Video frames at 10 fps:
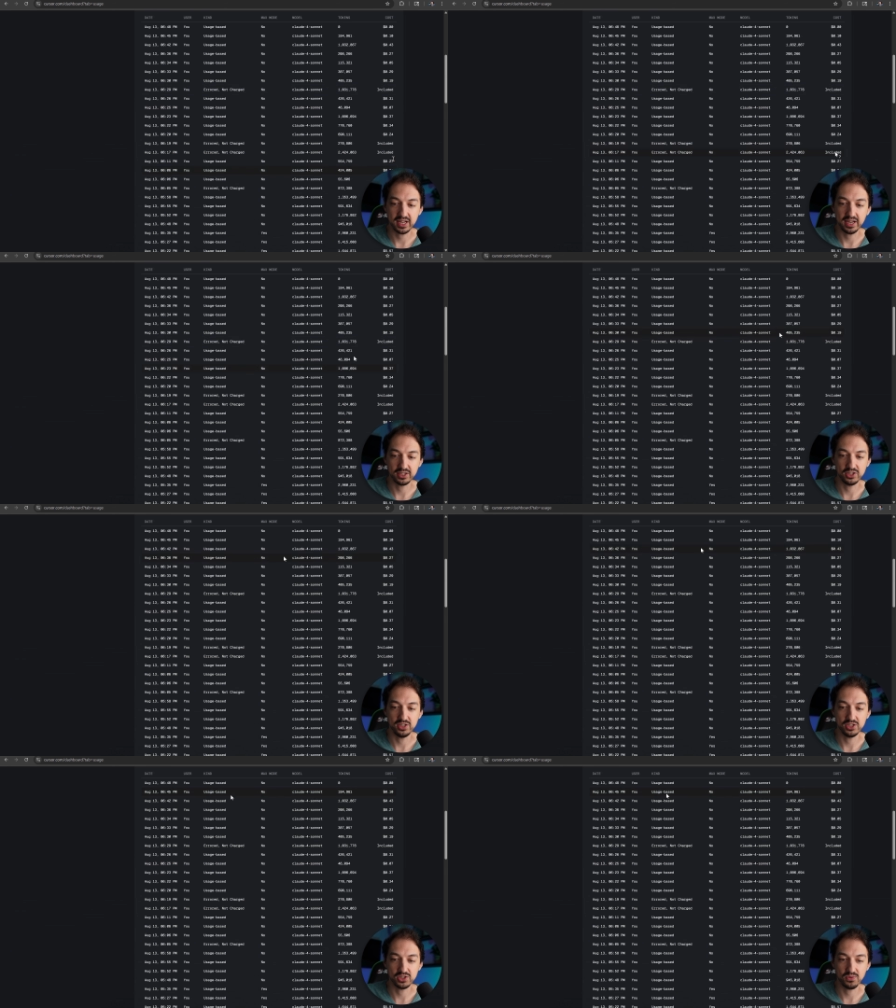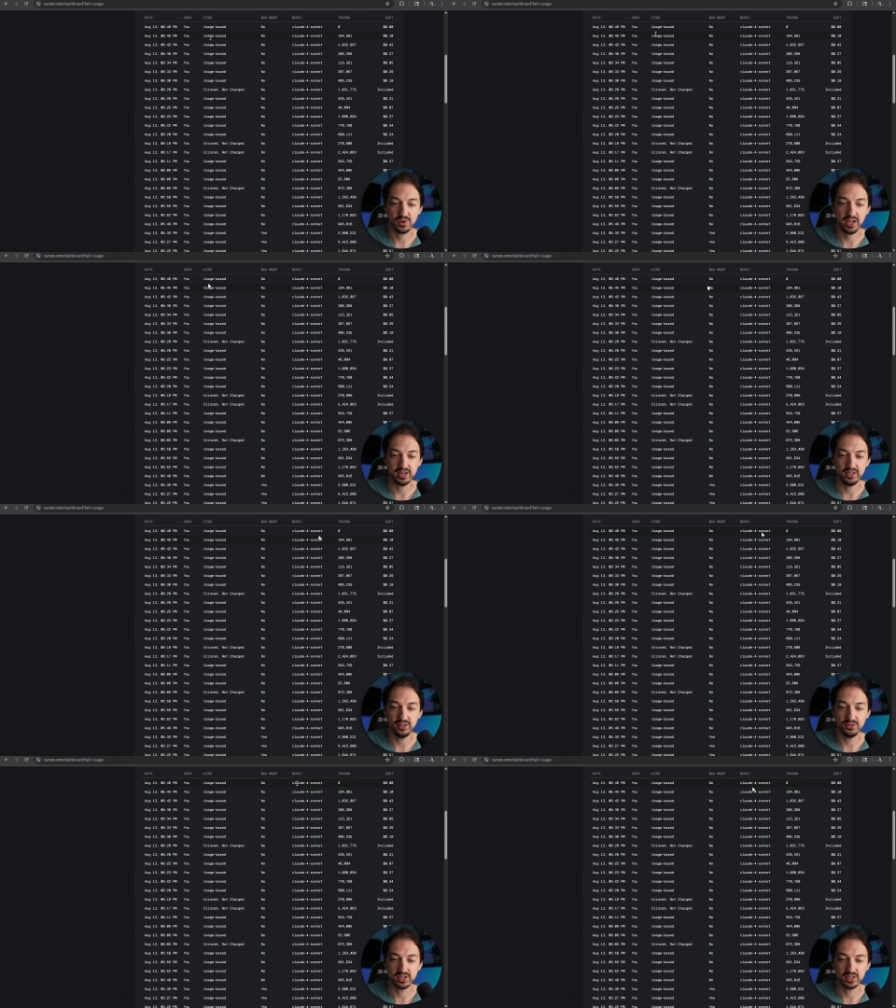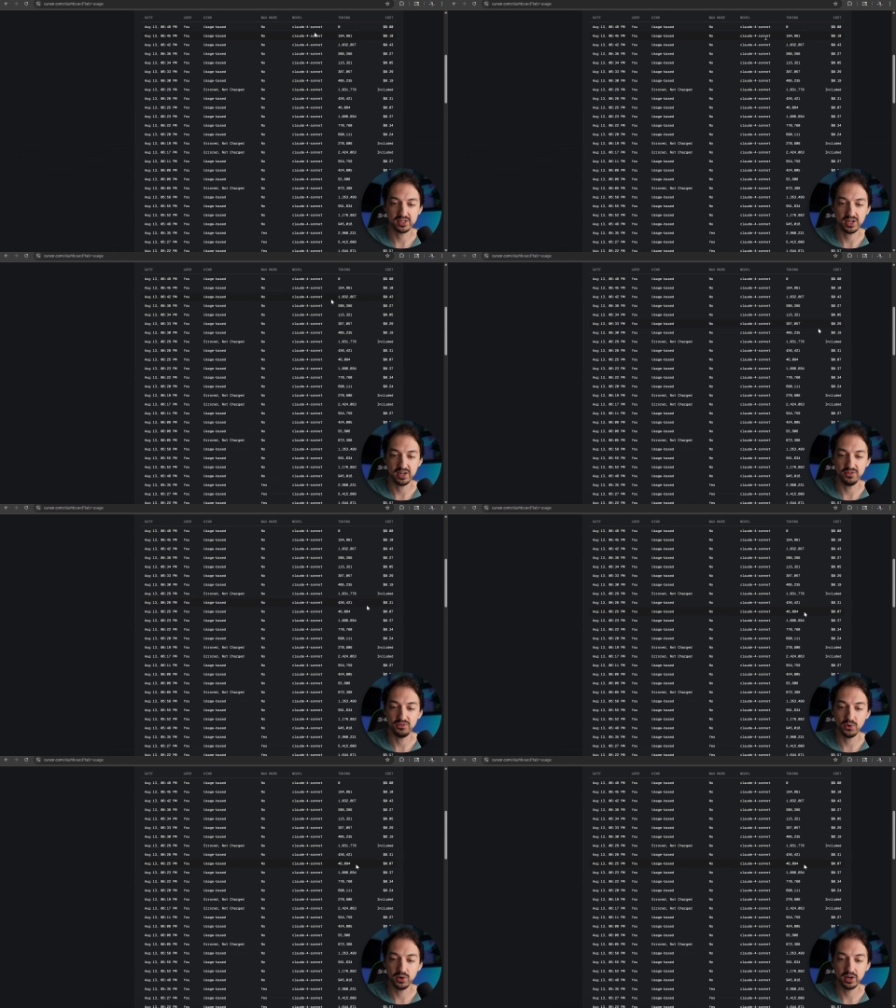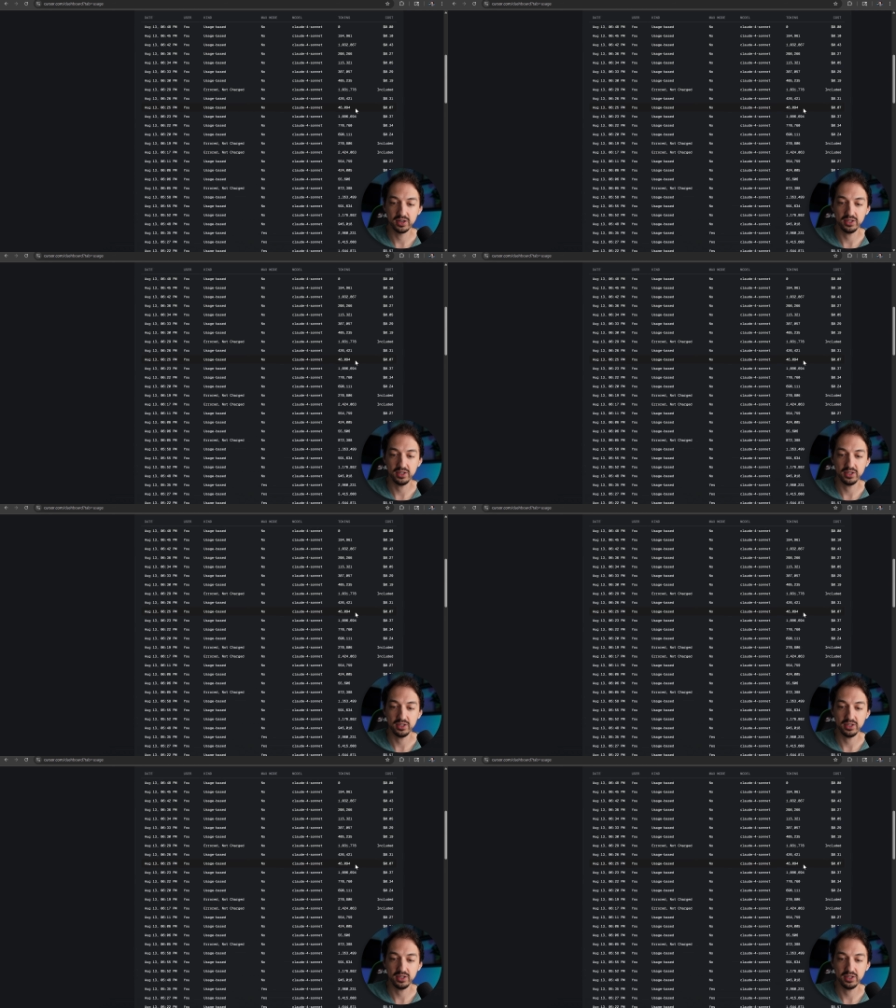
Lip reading: I actually just ran using Sonnet 4,